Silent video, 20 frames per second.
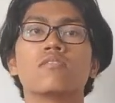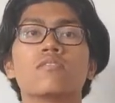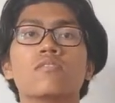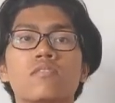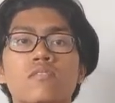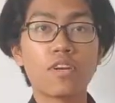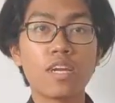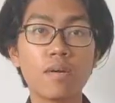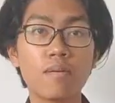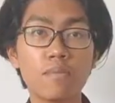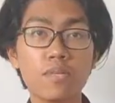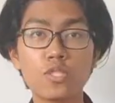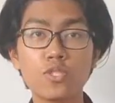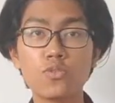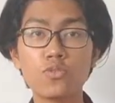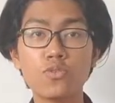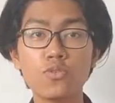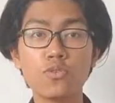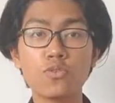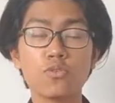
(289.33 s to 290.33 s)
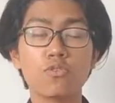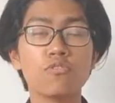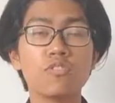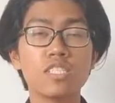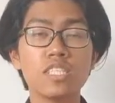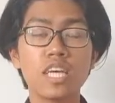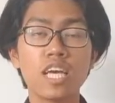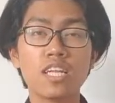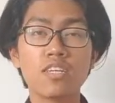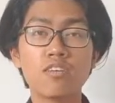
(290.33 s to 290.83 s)
For number 2,
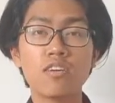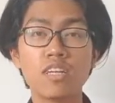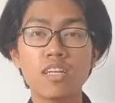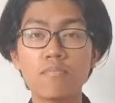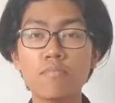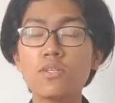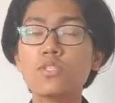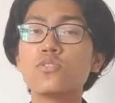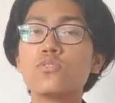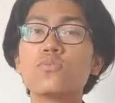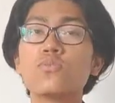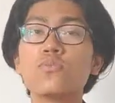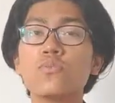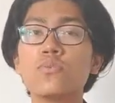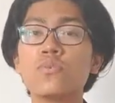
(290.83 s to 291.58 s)
rooting Android number 2.